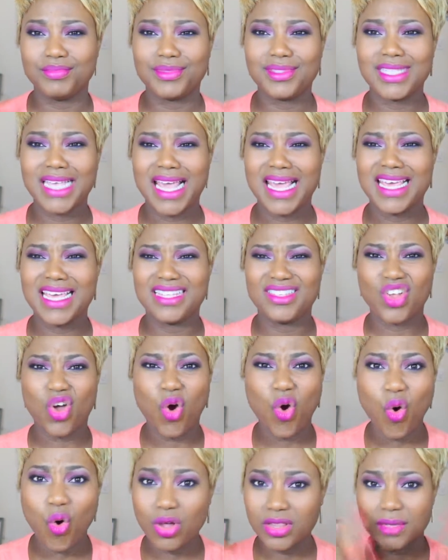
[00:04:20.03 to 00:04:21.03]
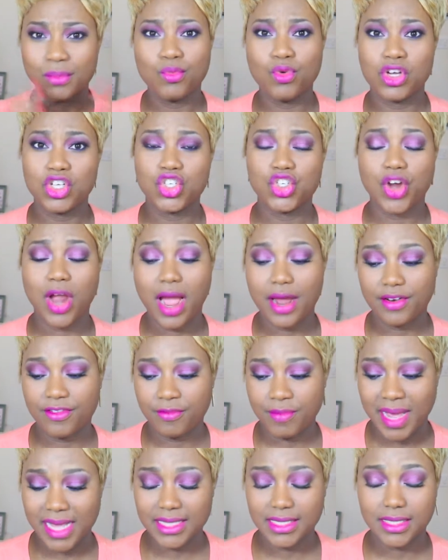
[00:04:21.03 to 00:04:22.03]
taking all the moisture out
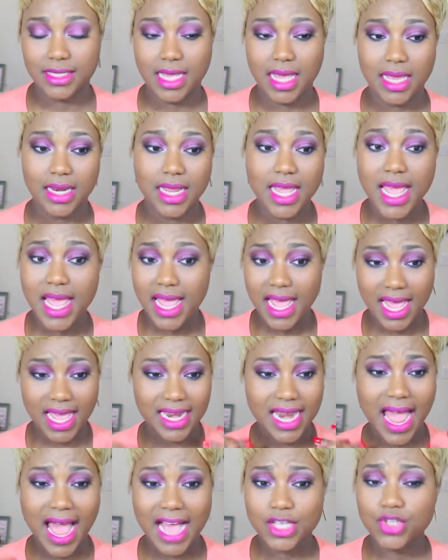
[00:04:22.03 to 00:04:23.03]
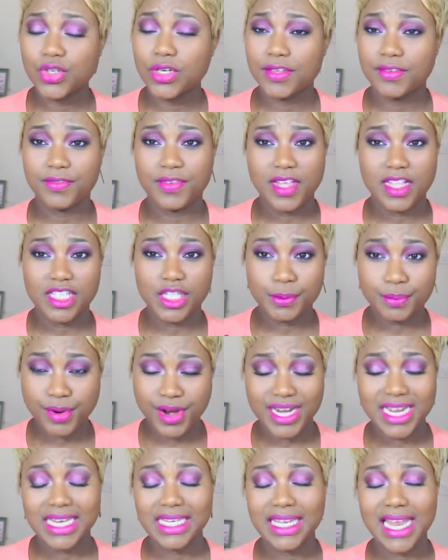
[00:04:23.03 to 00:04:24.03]
of my skin. It actually feels
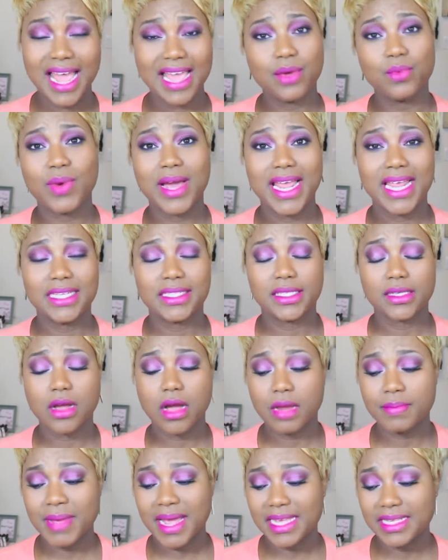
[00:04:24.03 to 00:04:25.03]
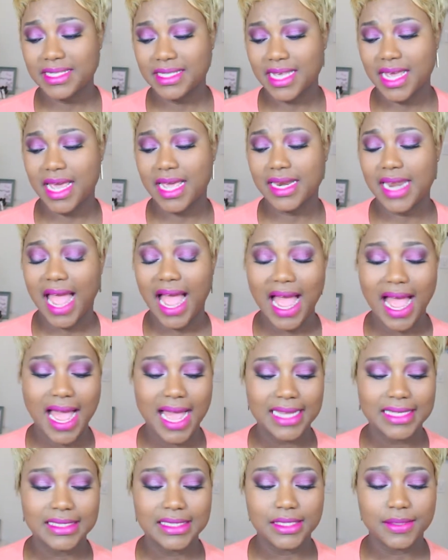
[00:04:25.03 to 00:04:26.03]
pretty lightweight on my skin,
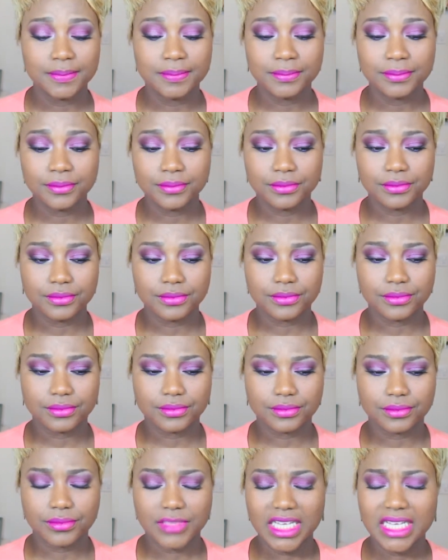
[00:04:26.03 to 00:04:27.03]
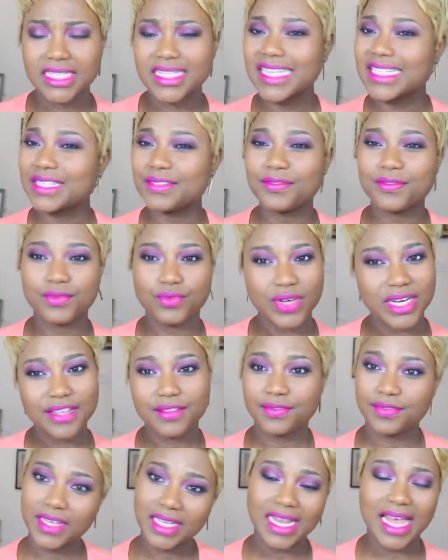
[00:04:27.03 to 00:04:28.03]
and it doesn't
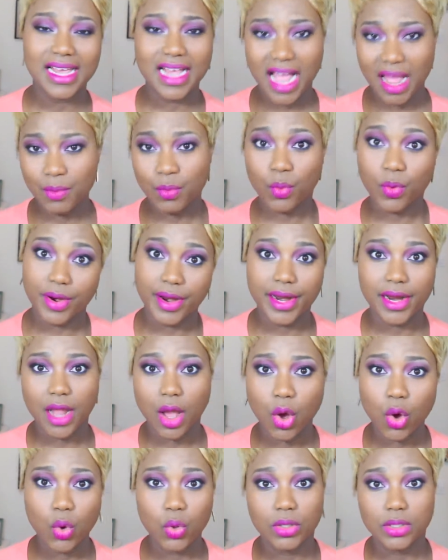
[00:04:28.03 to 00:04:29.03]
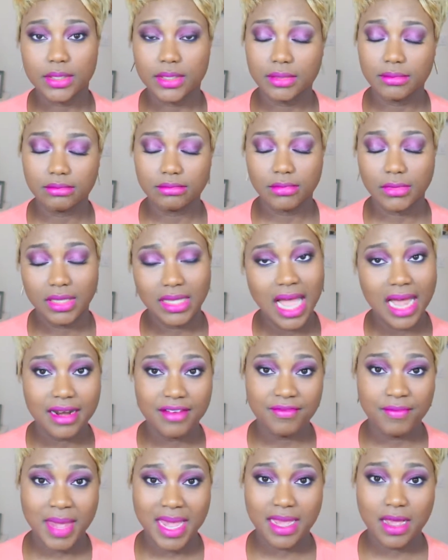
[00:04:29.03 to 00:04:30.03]
really feel like I'm wearing a whole lot
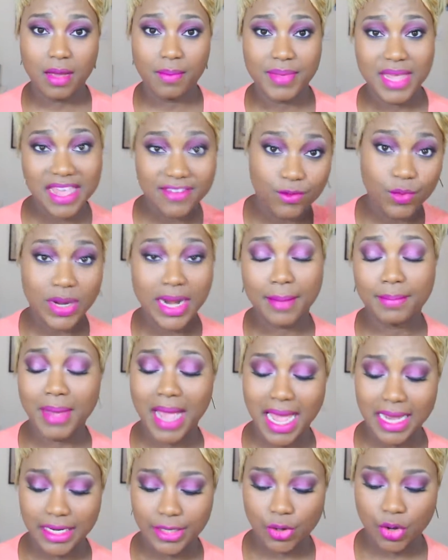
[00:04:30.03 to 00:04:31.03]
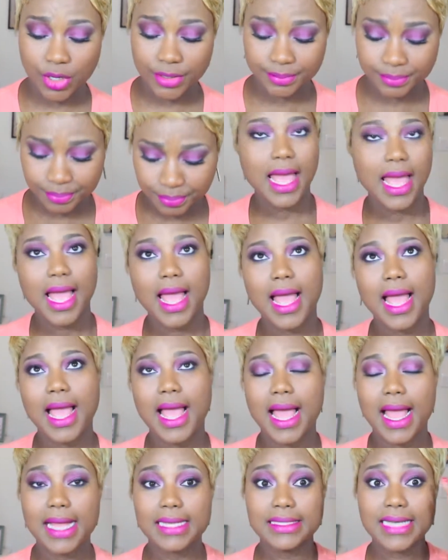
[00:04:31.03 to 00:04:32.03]
of makeup even when I pile it on.
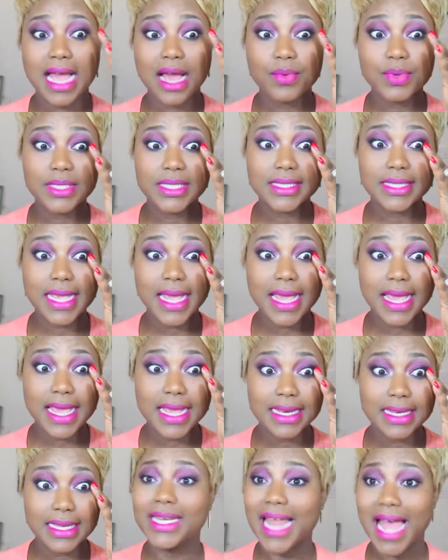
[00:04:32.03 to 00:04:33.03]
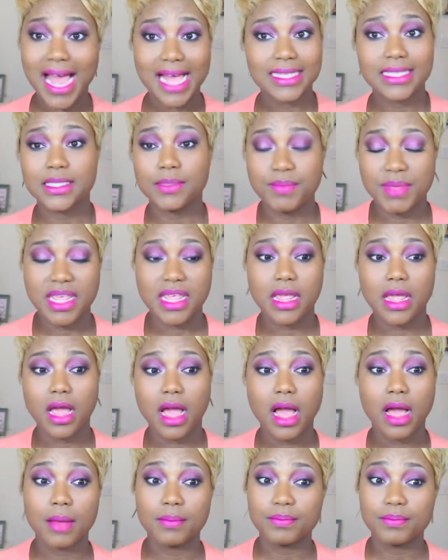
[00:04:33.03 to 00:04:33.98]
And I would say it lasts me